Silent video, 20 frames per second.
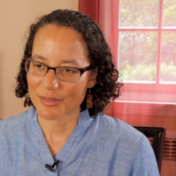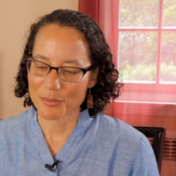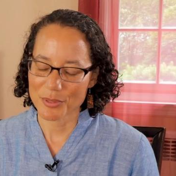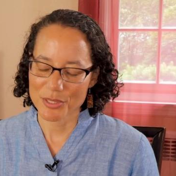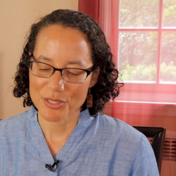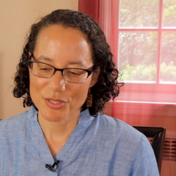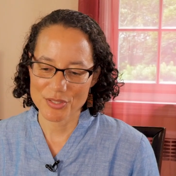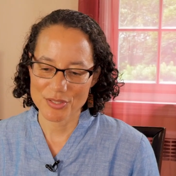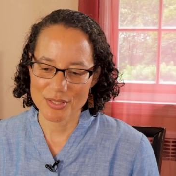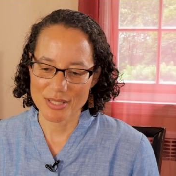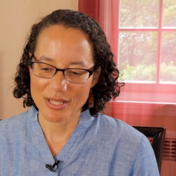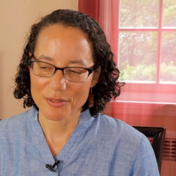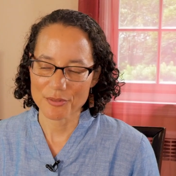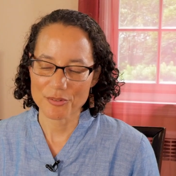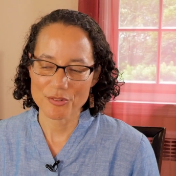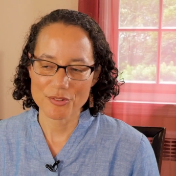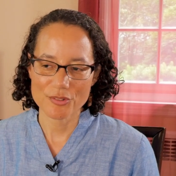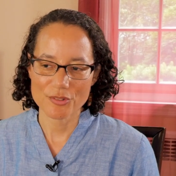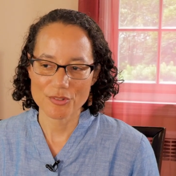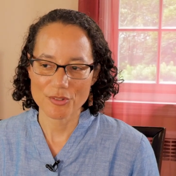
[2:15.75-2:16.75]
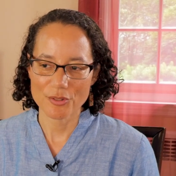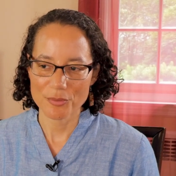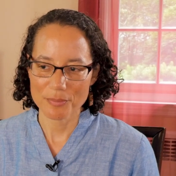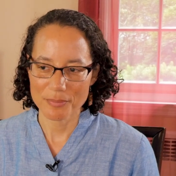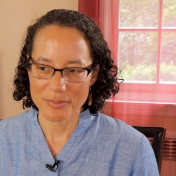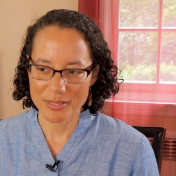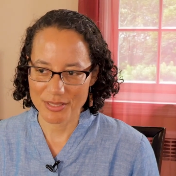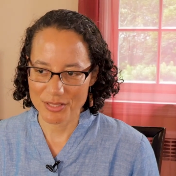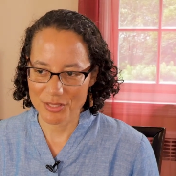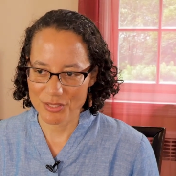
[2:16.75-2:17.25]
which sounds so
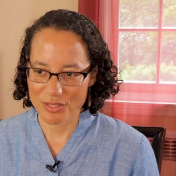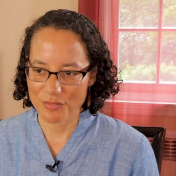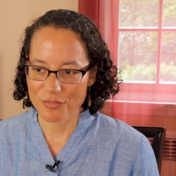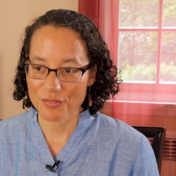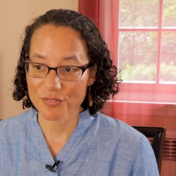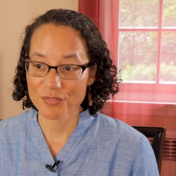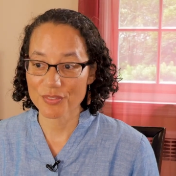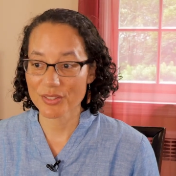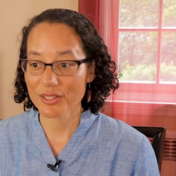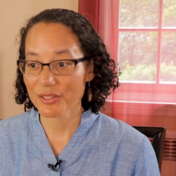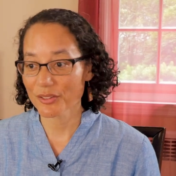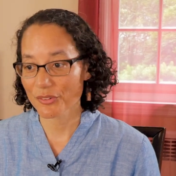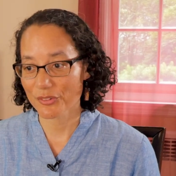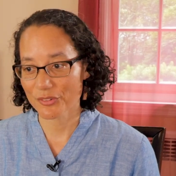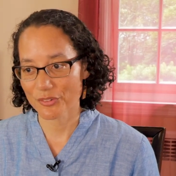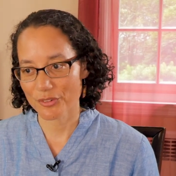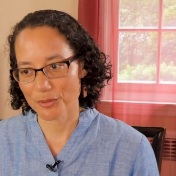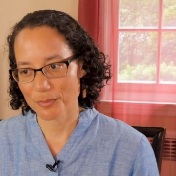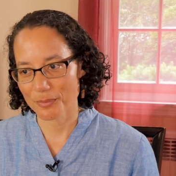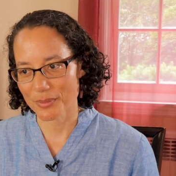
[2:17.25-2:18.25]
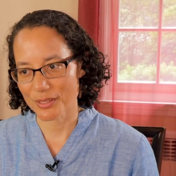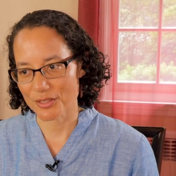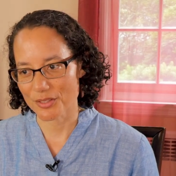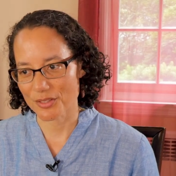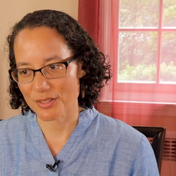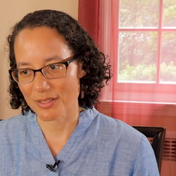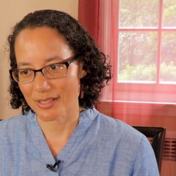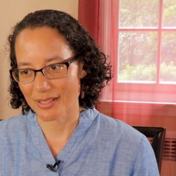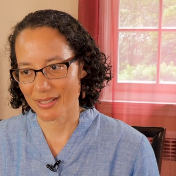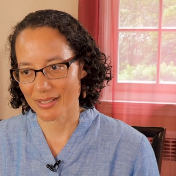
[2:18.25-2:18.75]
much and feels so
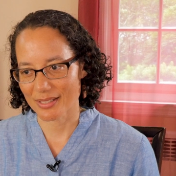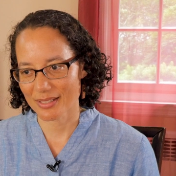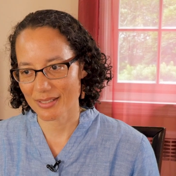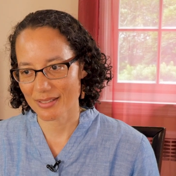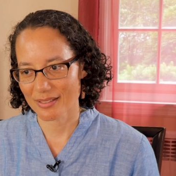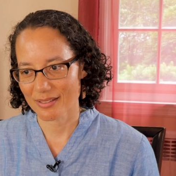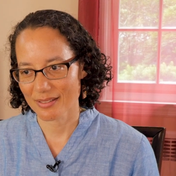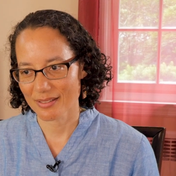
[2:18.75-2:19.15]
much like